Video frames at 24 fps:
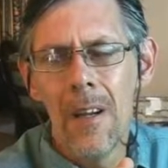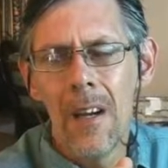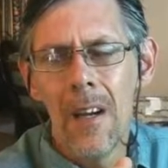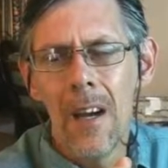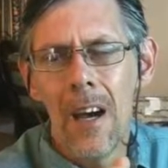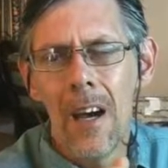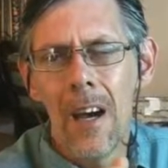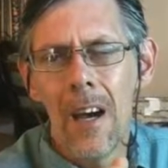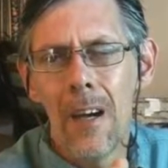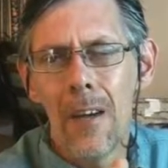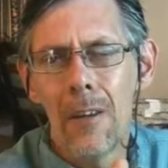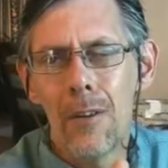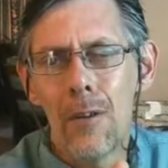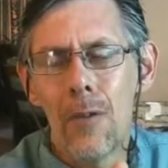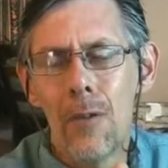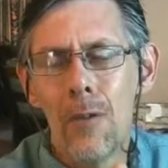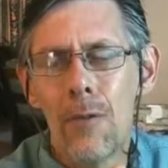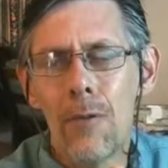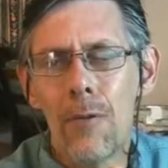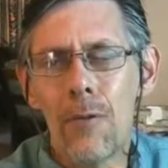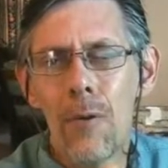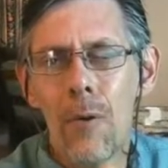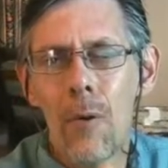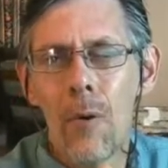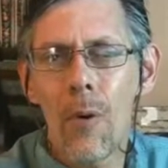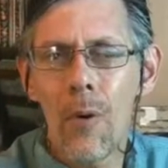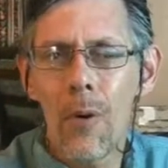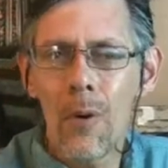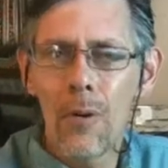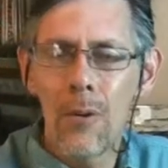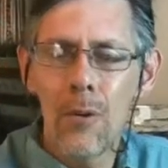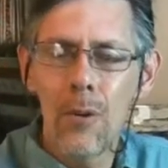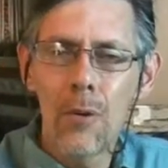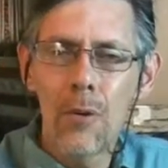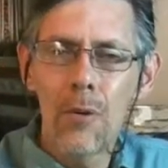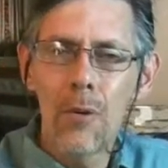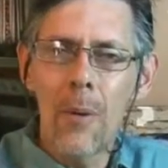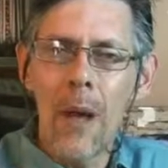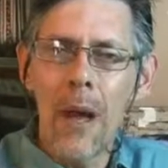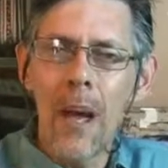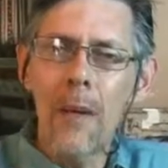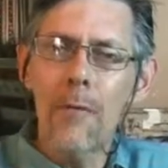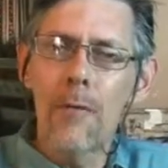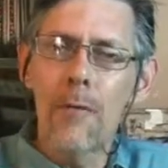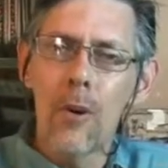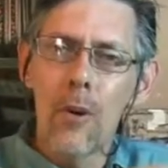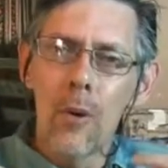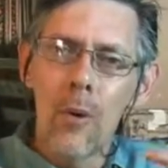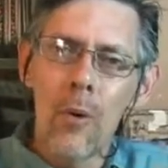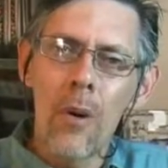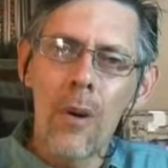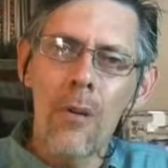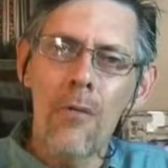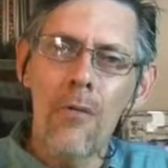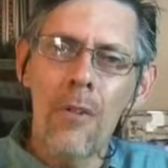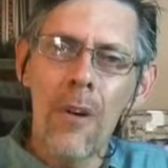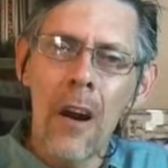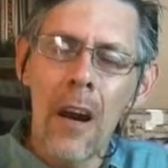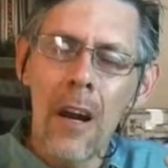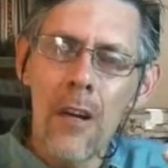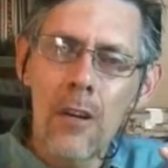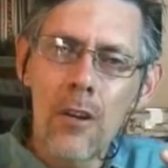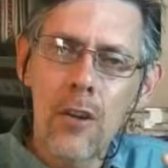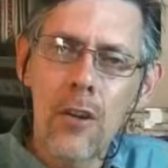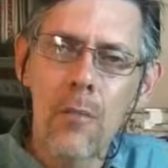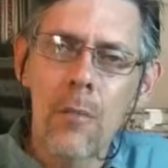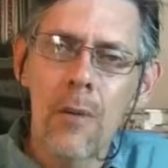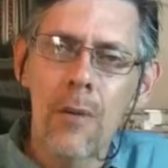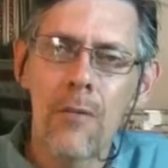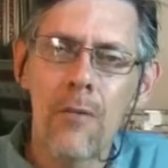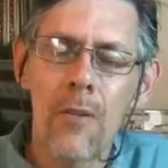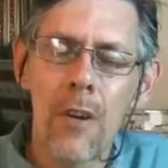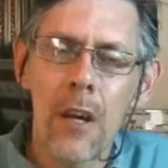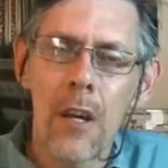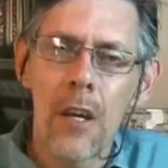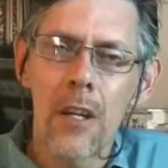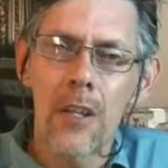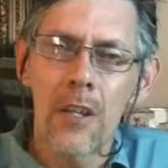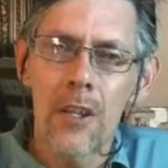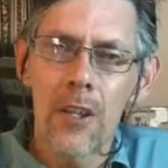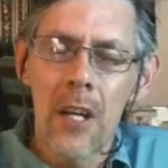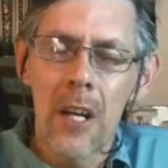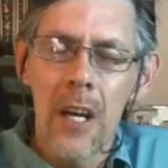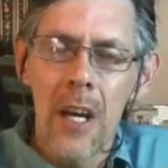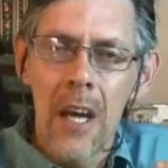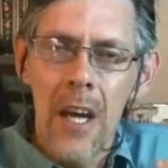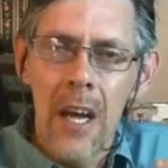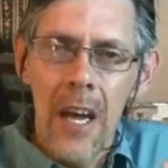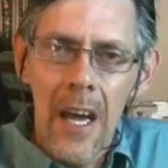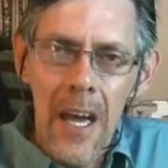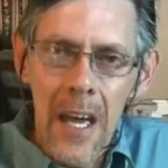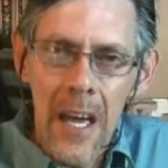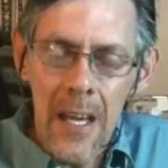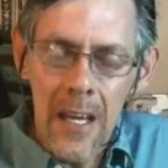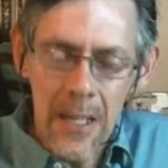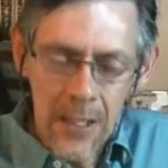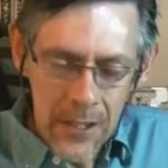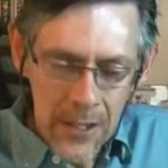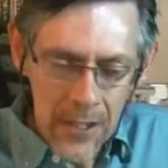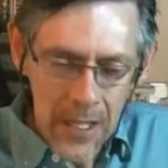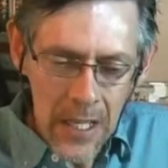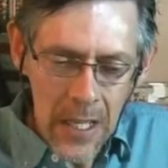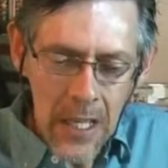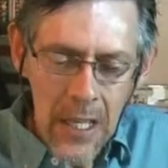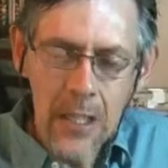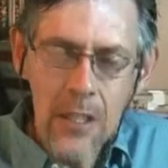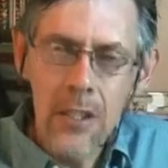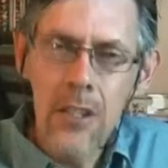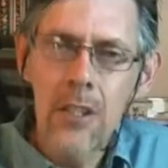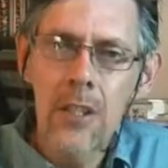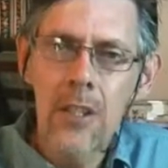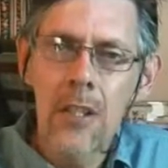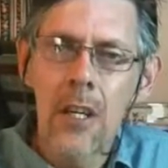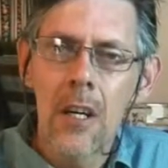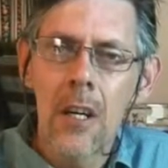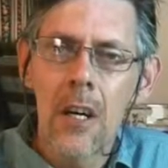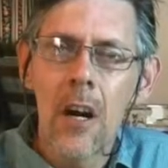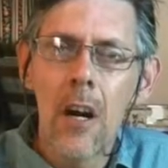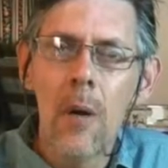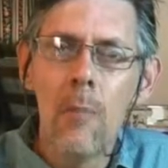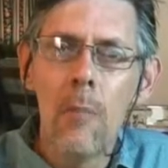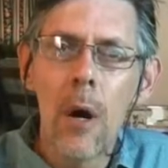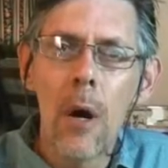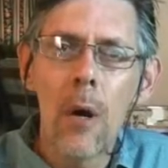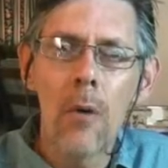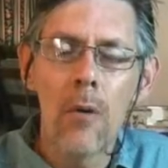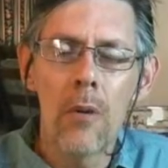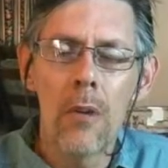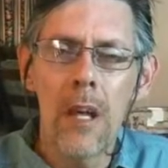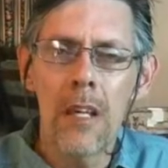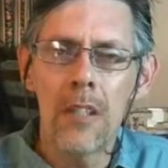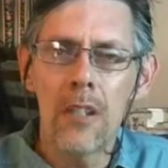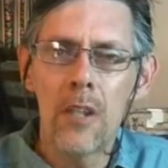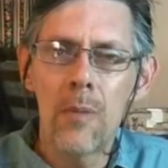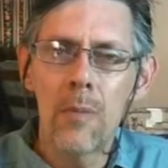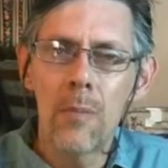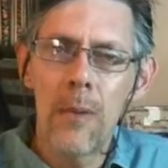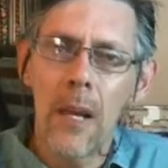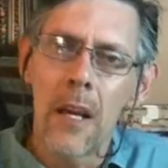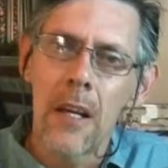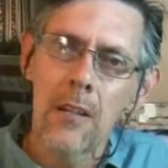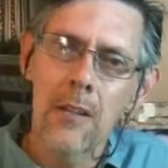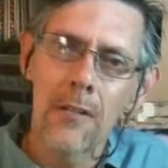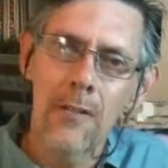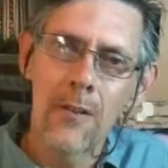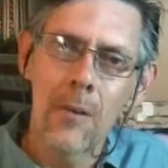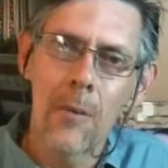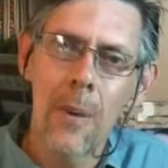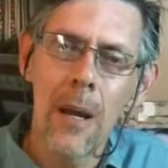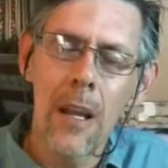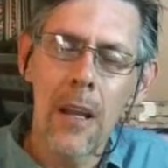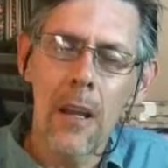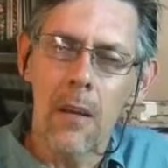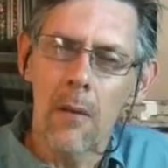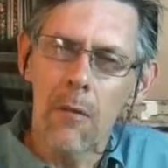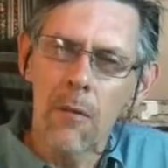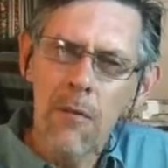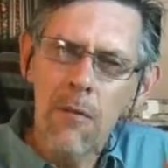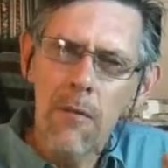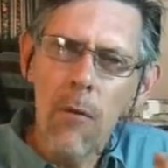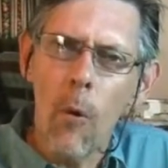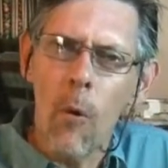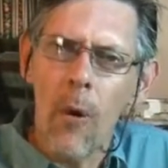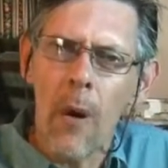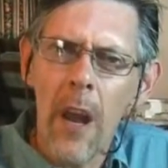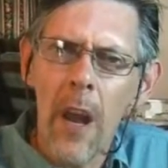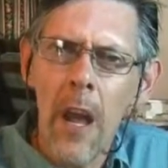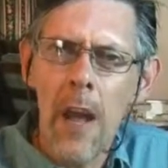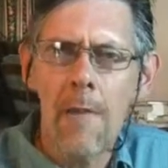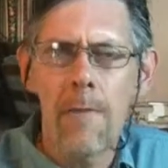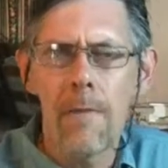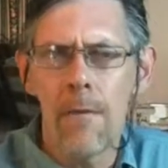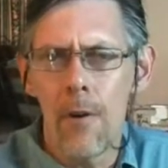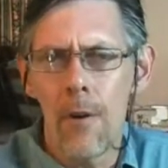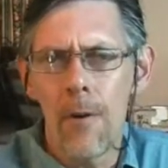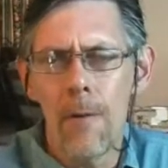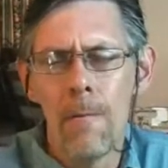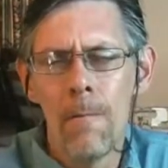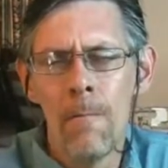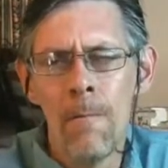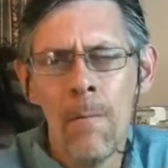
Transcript: Uh, to, for, to, to have glorified human flesh as his abode, as his place of dwelling forever.